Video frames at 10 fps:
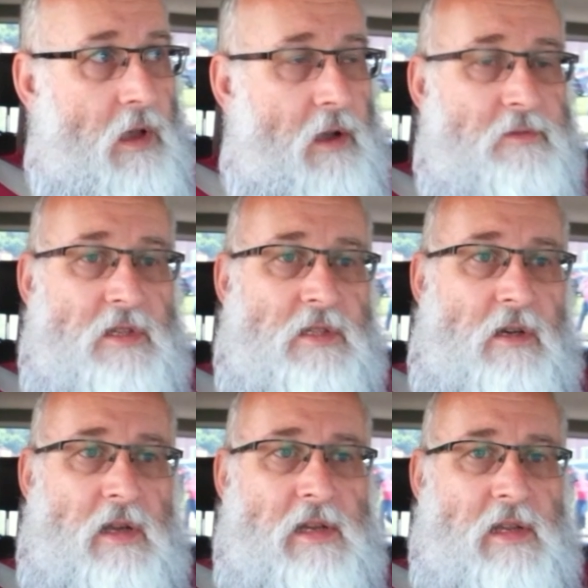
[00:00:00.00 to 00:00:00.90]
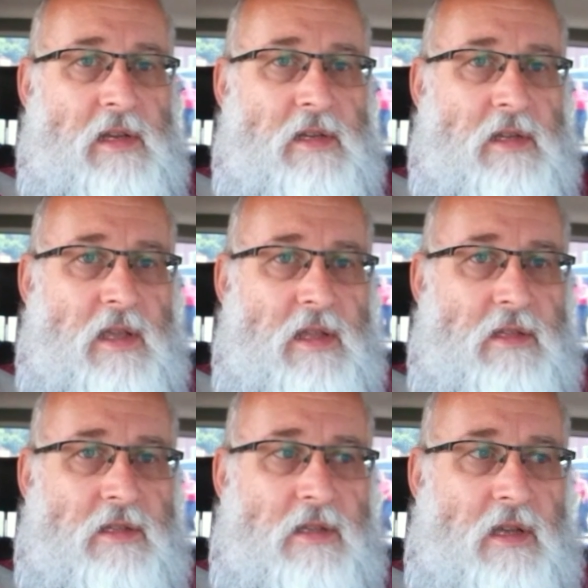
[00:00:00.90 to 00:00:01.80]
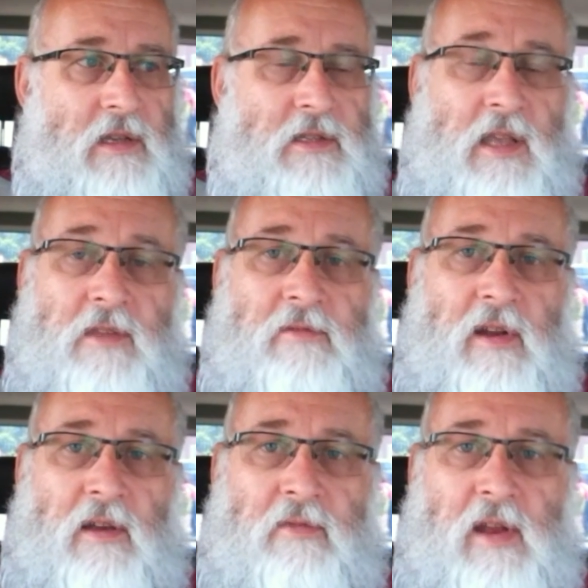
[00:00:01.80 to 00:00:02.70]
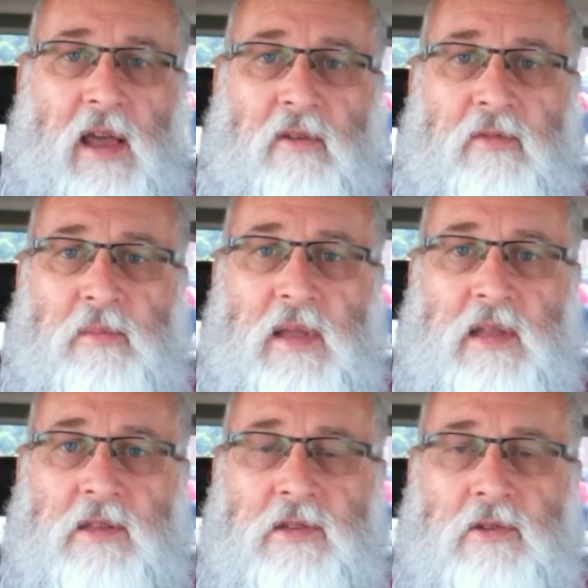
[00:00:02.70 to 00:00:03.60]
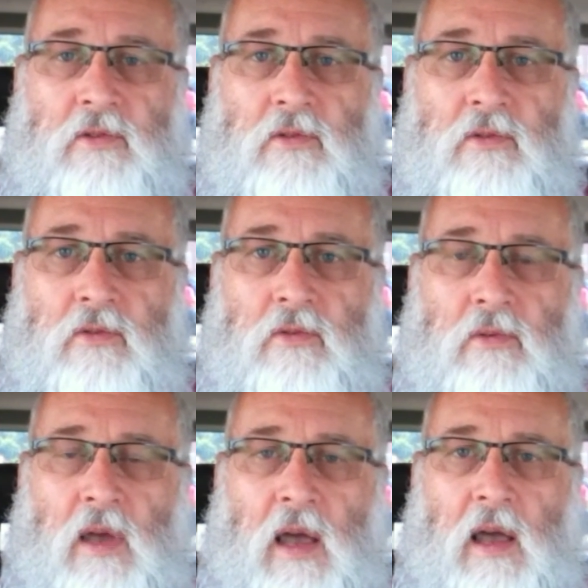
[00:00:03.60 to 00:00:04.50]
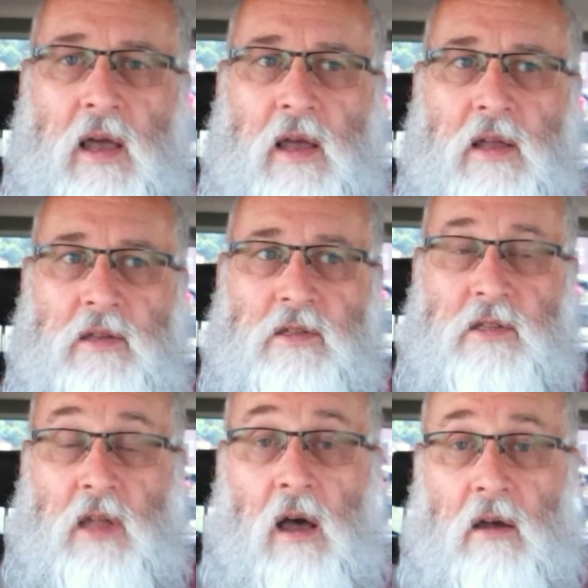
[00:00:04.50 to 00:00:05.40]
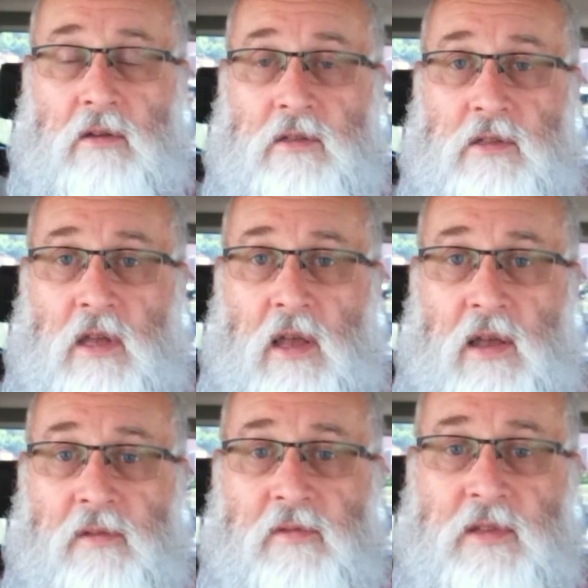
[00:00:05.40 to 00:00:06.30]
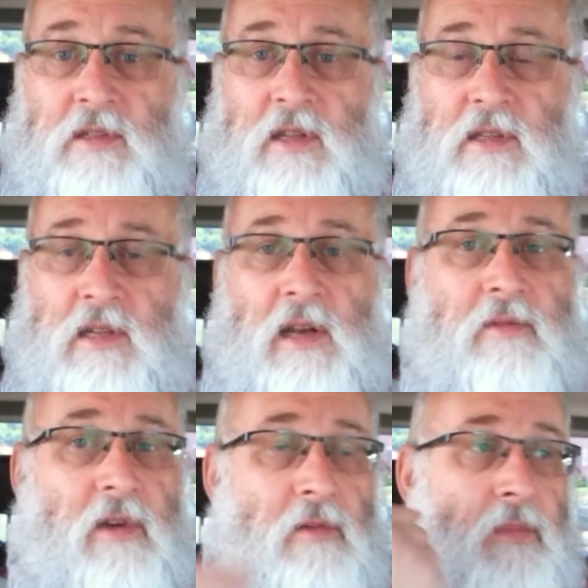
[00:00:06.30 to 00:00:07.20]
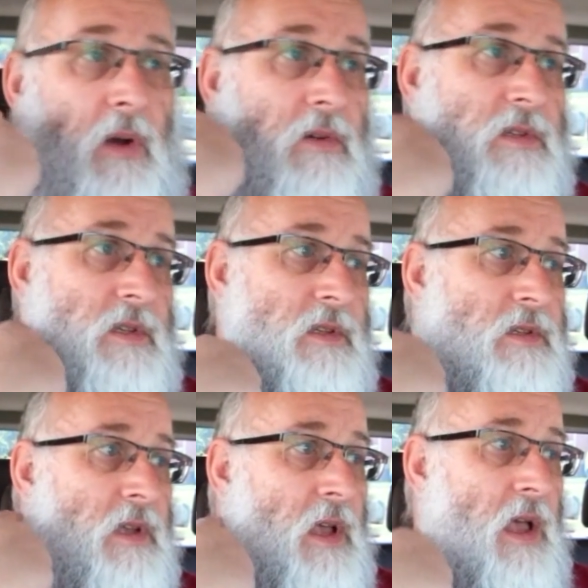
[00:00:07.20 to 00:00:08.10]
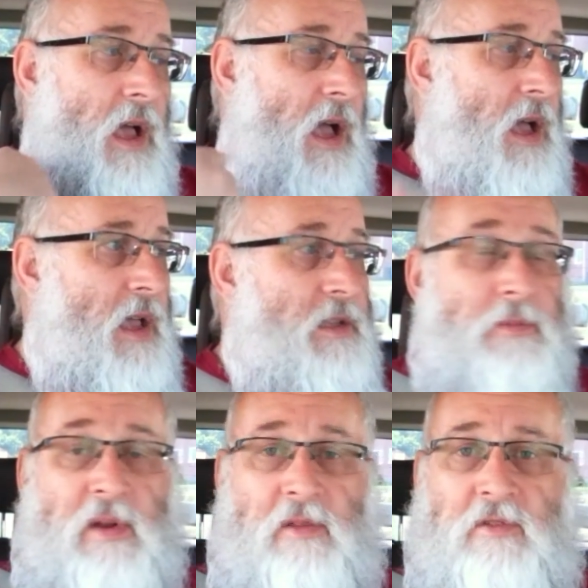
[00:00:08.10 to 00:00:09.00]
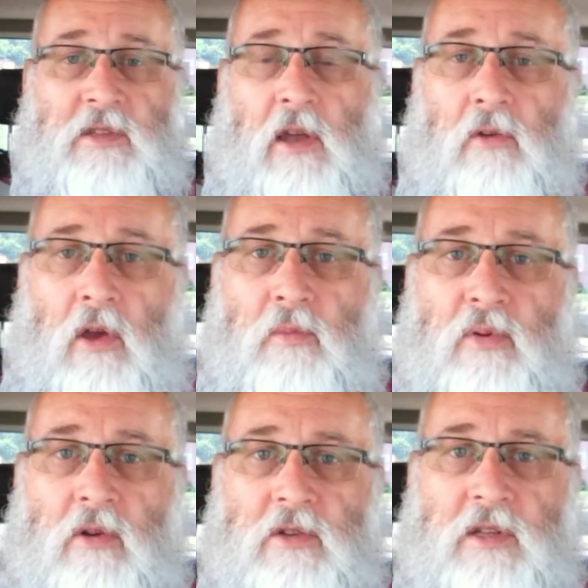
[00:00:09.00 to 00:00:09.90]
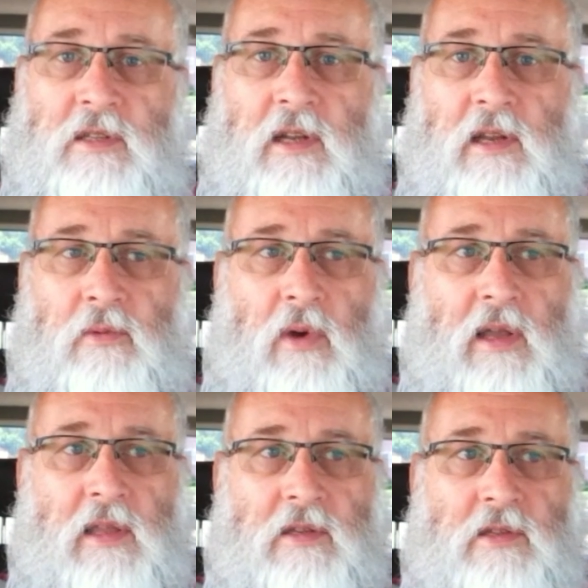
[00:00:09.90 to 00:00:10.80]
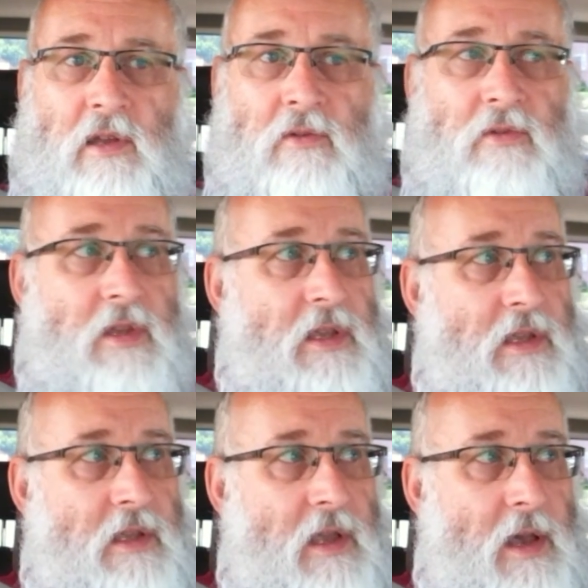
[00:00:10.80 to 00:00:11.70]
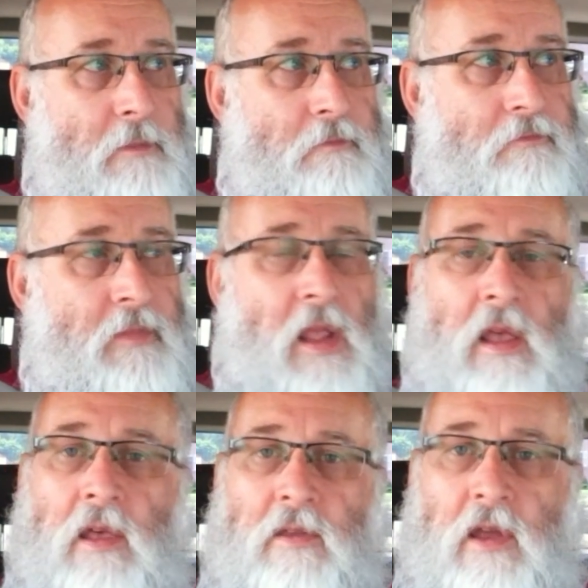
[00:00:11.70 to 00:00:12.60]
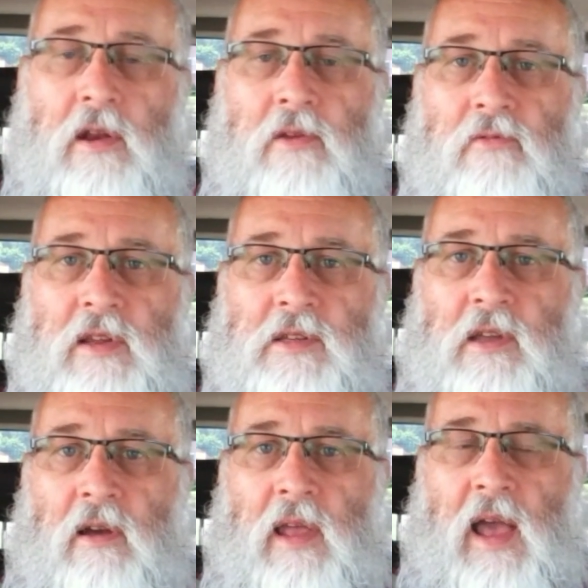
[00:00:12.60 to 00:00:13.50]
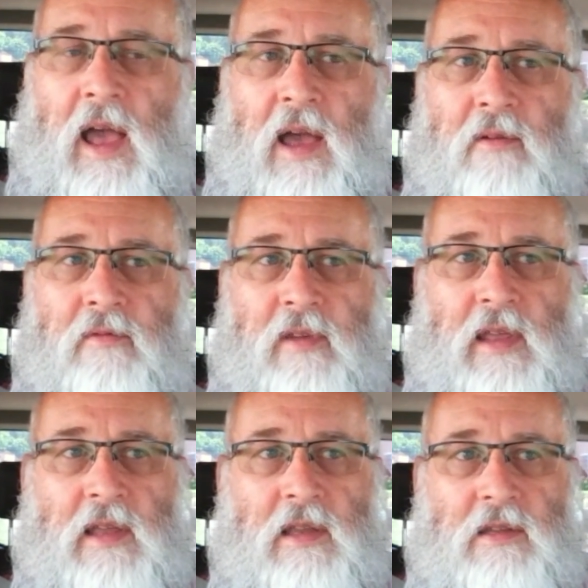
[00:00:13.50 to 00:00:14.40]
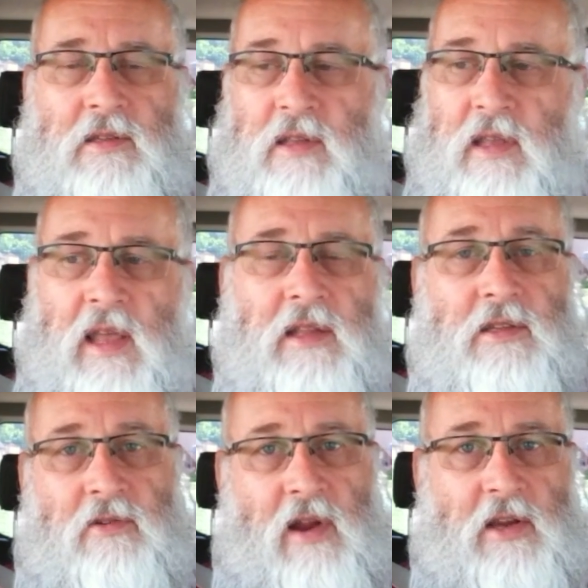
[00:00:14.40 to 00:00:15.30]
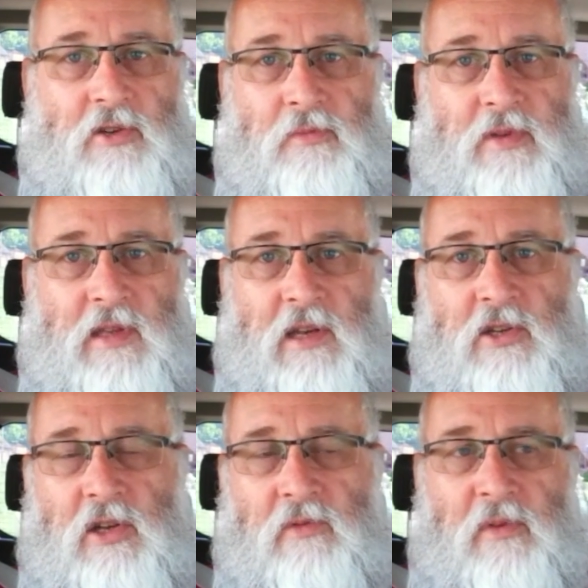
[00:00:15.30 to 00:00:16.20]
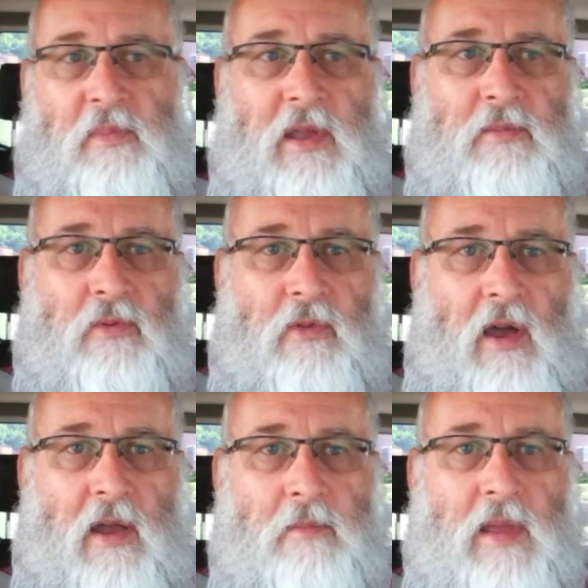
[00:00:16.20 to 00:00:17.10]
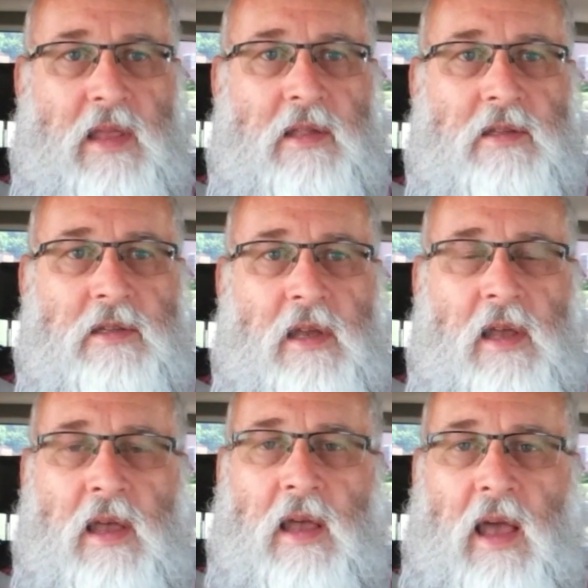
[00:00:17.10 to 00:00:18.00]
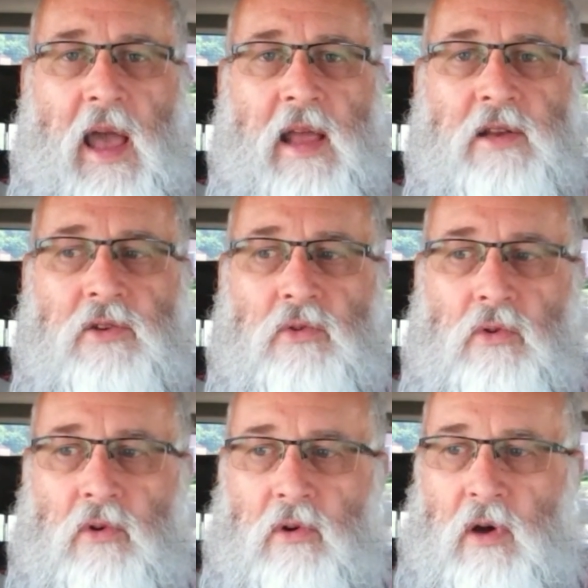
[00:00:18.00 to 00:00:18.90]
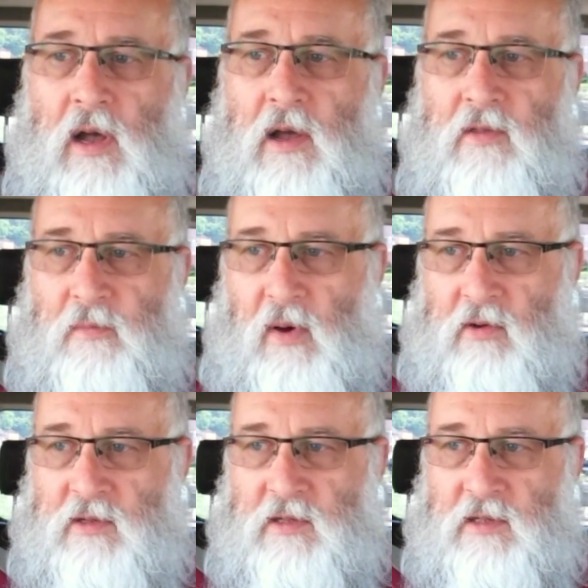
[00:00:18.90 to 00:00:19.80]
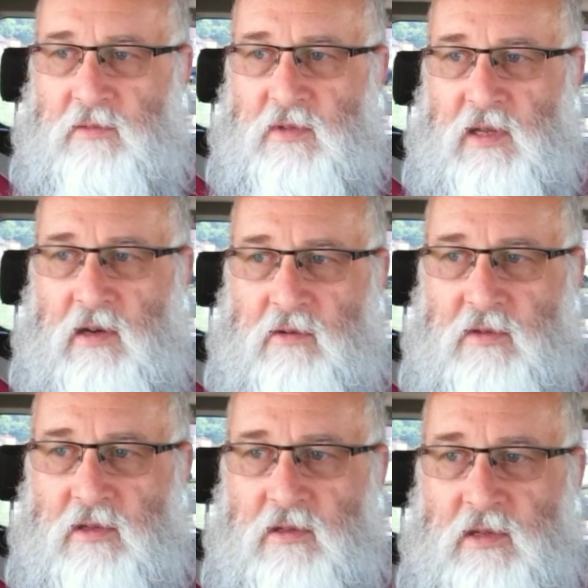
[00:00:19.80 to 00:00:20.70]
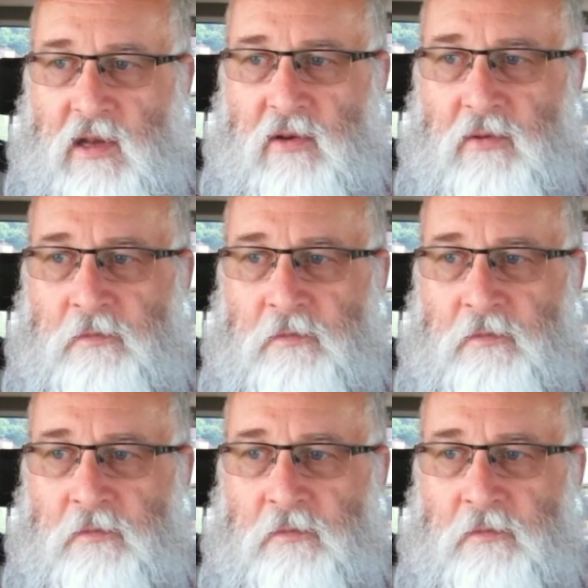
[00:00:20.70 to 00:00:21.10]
I've decided it's safe enough now for me to start visiting telephone boxes. It's a bit of a solo project anyway, so the only risk I have is the interaction potentially with people that I meet and or the boxes themselves. So